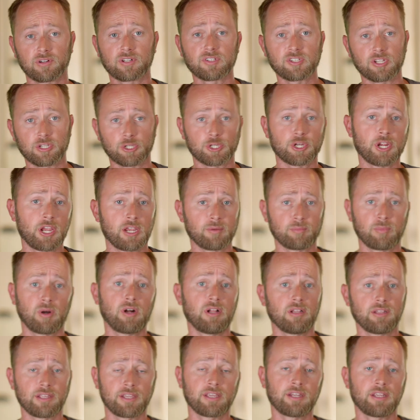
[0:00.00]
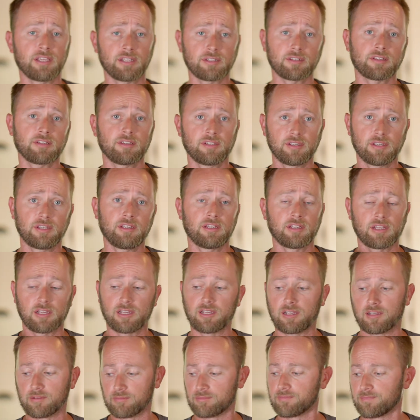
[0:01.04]
is a check ball in it.
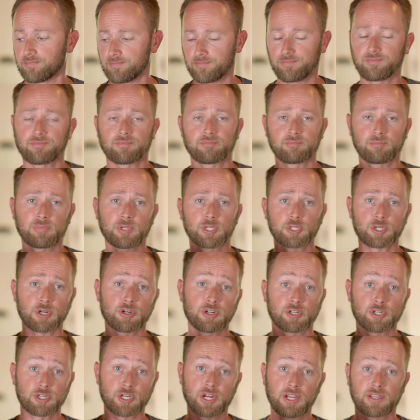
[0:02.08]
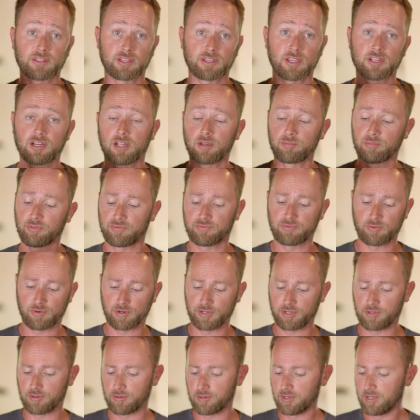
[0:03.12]
Be sure to shake that up before
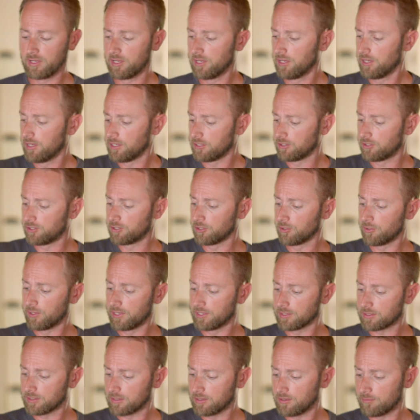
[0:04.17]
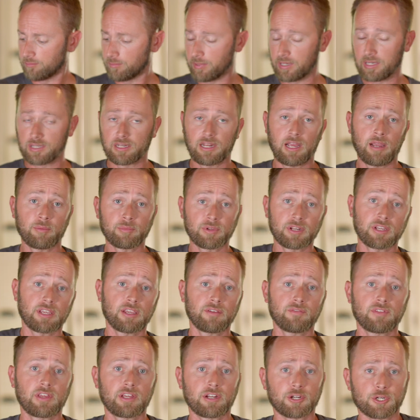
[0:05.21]
you do it, but I'm gonna
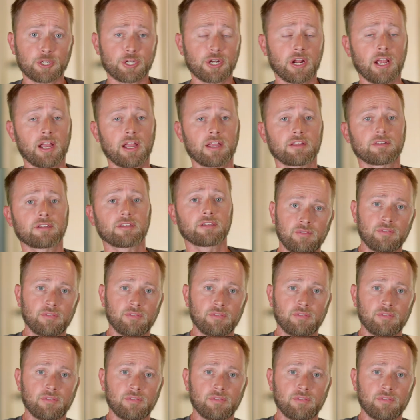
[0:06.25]
give that a shot.